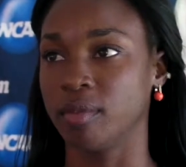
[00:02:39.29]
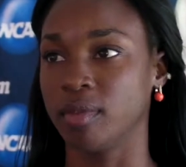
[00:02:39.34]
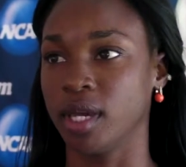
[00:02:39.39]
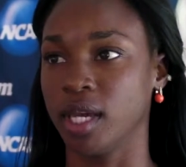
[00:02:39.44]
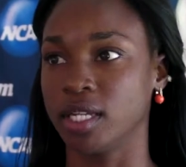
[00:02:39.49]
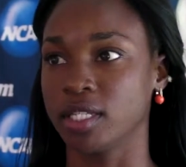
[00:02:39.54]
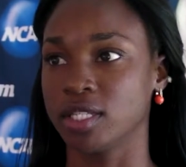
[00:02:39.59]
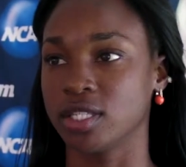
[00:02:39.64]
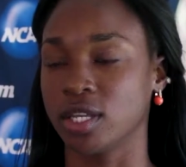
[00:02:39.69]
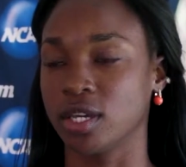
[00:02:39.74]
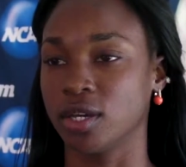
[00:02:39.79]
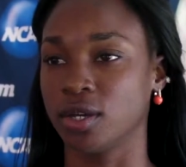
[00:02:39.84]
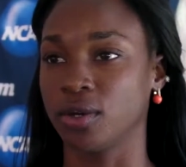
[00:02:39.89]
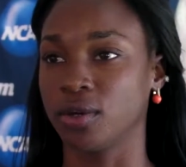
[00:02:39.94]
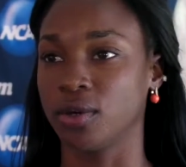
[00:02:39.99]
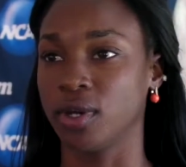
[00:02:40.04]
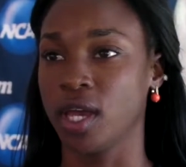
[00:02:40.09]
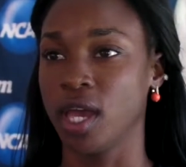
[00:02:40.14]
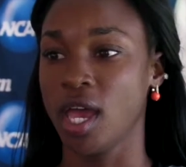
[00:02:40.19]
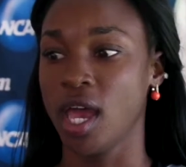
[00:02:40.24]
Right. And
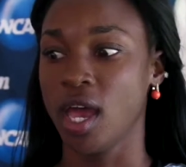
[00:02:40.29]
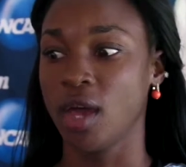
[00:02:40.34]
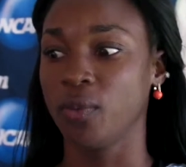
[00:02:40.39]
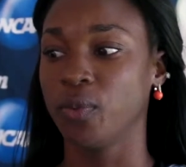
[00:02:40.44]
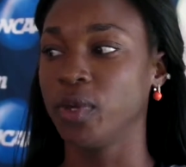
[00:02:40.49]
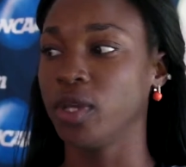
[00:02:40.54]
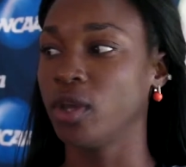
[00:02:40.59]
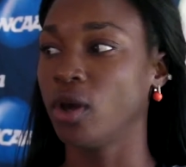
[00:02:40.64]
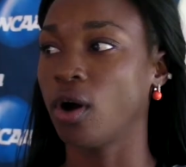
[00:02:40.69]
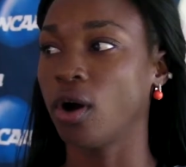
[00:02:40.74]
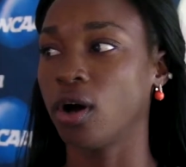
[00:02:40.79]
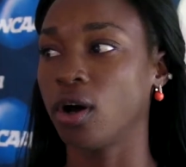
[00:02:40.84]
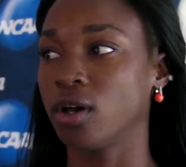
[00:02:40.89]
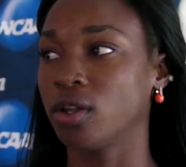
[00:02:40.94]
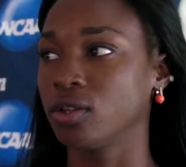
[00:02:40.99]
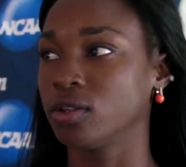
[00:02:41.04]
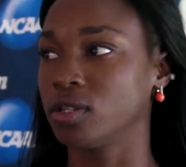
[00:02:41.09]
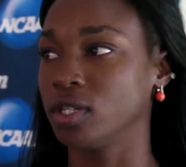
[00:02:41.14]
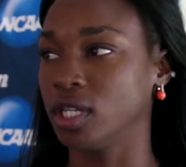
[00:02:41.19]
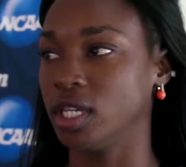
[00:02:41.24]
so we
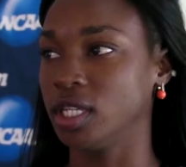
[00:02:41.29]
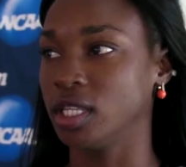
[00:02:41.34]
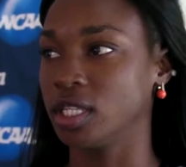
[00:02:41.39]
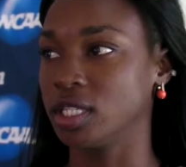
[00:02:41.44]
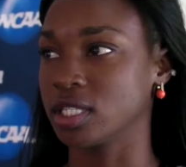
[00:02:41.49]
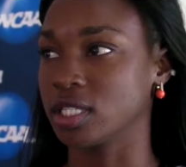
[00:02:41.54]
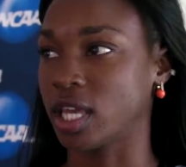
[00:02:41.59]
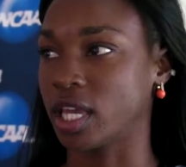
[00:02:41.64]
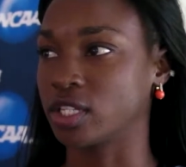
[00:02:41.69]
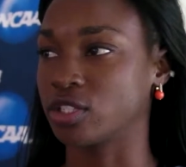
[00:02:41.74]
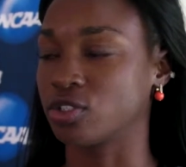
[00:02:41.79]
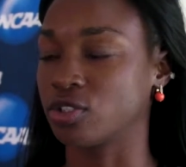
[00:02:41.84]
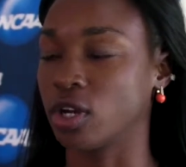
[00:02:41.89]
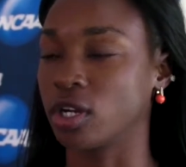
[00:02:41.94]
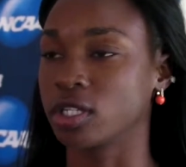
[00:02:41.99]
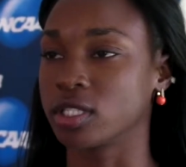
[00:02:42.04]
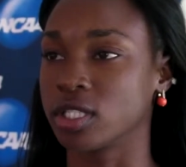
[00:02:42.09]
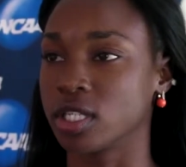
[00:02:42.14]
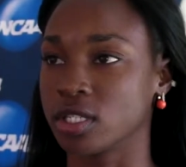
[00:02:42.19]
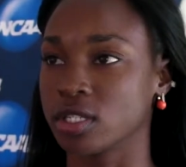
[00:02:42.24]
all need this like
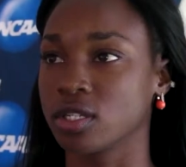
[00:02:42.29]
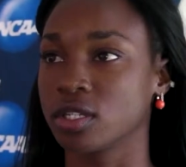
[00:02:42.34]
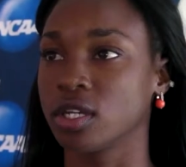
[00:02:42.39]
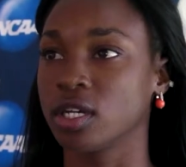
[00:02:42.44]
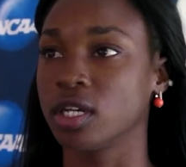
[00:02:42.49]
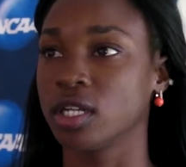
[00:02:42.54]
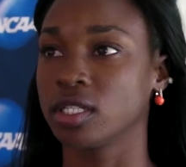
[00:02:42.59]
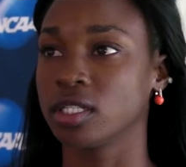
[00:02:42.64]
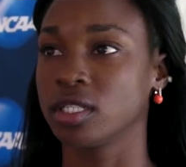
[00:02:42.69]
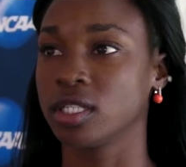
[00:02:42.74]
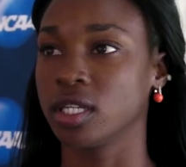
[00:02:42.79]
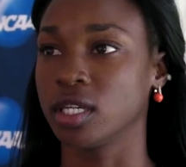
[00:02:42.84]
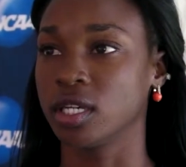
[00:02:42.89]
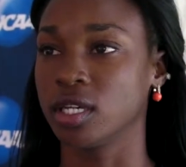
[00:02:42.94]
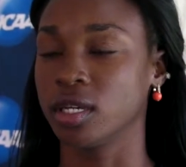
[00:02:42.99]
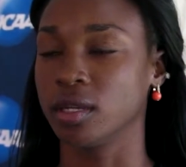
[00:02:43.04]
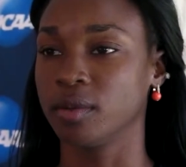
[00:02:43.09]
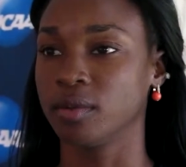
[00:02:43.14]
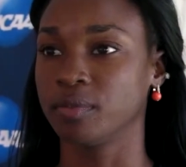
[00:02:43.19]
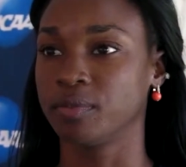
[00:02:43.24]
strong sisterhood
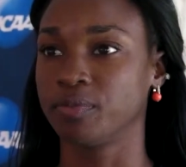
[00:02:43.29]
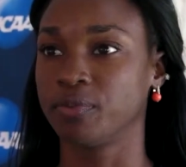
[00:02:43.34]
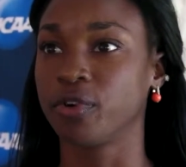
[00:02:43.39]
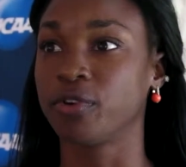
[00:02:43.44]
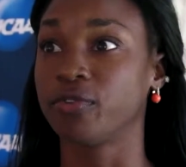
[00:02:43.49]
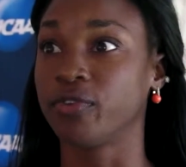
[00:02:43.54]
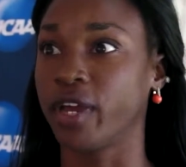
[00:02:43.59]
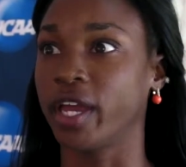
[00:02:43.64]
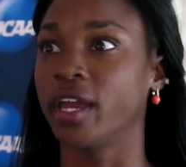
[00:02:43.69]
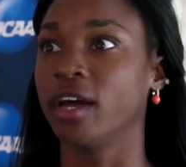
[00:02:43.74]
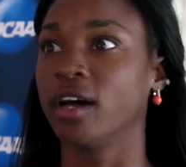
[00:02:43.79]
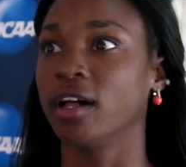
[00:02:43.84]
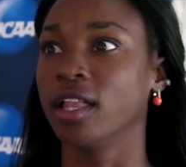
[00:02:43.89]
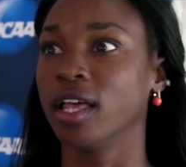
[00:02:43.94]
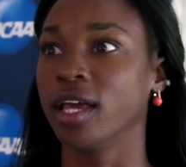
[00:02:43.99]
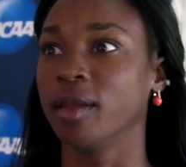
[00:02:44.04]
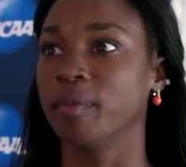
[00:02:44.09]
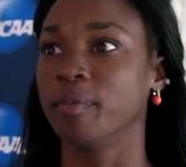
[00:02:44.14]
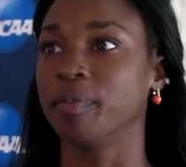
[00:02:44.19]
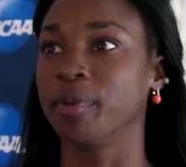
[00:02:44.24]
to prevail
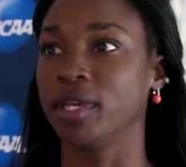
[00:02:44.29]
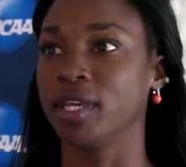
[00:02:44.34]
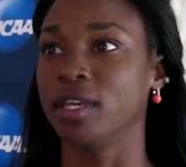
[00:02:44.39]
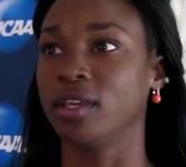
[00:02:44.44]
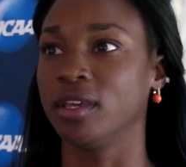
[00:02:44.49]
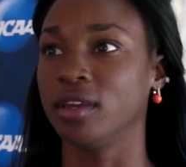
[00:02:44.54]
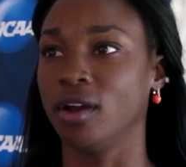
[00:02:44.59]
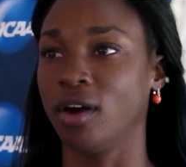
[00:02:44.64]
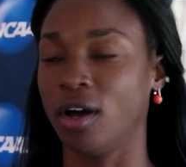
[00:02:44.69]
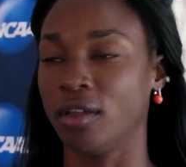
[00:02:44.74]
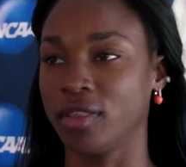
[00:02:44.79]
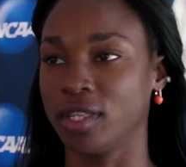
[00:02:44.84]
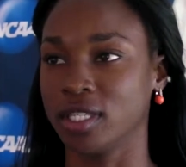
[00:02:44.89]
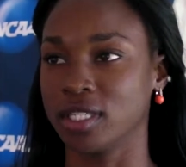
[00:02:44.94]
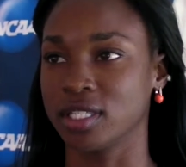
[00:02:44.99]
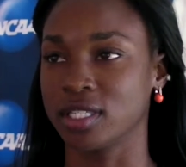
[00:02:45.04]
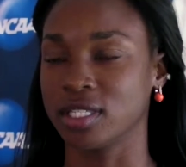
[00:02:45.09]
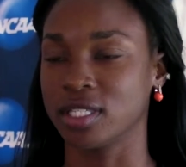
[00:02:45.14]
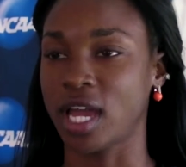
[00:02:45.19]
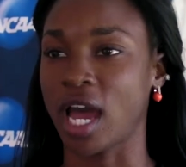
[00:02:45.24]
and be on
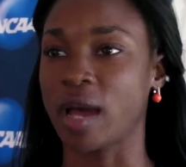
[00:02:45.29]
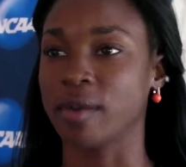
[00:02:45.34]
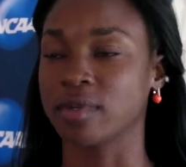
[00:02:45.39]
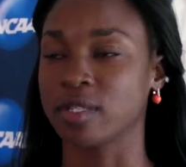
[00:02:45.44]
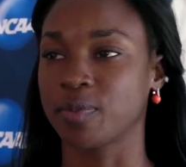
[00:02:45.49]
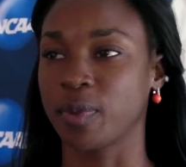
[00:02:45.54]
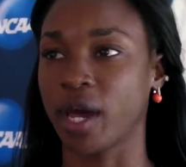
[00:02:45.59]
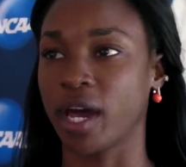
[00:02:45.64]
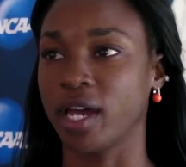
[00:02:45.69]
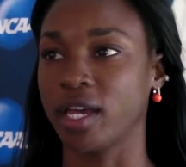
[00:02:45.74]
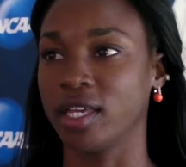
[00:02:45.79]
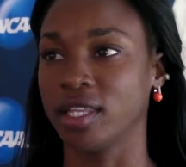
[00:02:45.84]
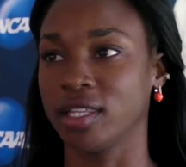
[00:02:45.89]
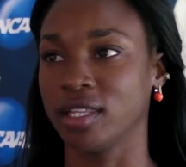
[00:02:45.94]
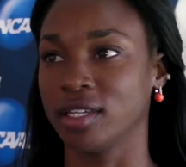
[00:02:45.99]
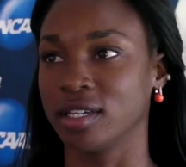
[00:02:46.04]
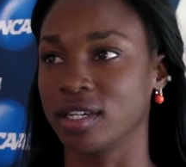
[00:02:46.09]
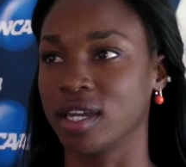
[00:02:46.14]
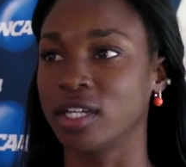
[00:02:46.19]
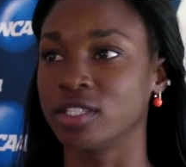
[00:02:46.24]
this top spot in
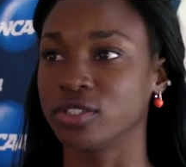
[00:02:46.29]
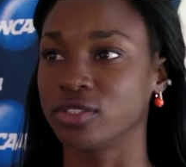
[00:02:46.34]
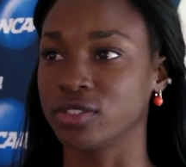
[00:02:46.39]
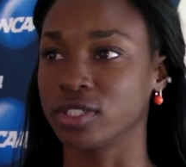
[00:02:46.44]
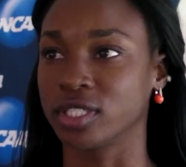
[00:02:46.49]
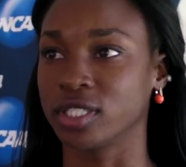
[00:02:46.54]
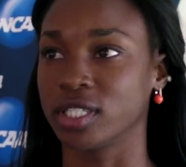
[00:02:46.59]
the the country.